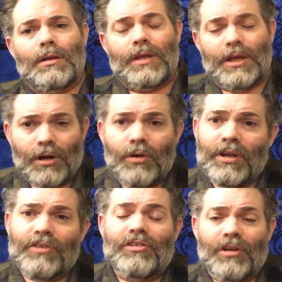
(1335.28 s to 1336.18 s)
They don't
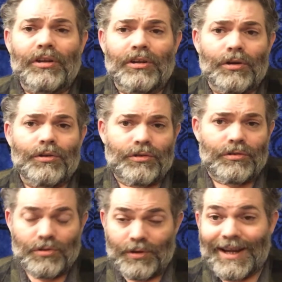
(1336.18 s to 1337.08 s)
necessarily know
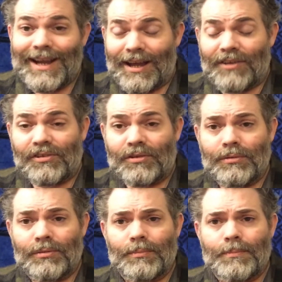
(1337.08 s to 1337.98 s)
you can ask.
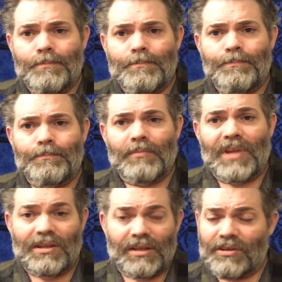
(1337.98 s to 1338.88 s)

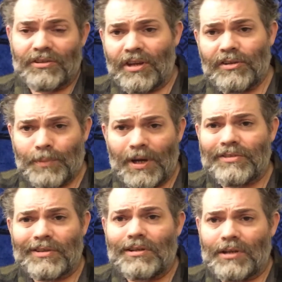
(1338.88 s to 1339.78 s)
And that this has
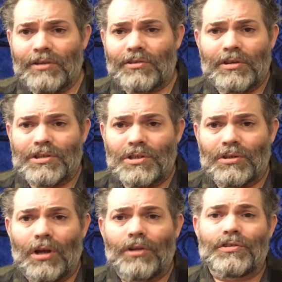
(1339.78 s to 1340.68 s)
precedent in traditional
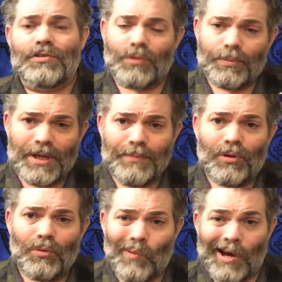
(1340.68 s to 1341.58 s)
cultures where
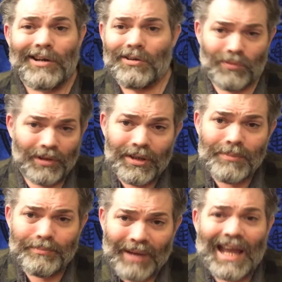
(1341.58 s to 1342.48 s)
people wanted really
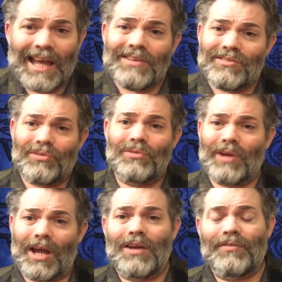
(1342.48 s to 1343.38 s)
bad to
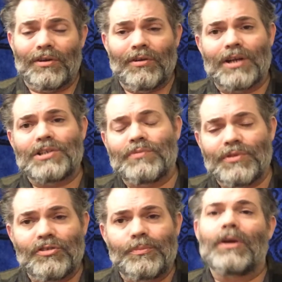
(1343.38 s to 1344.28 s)
have interaction with
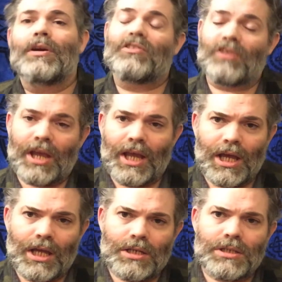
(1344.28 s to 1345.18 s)
the spirits,
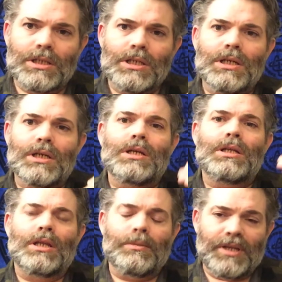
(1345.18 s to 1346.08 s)
and
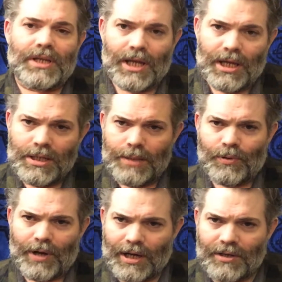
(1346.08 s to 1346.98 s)
they began a
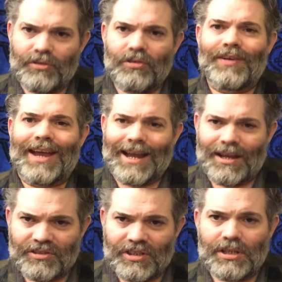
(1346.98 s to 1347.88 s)
practice of
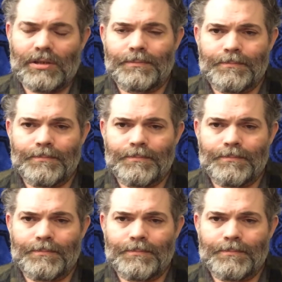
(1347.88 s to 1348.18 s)
asking.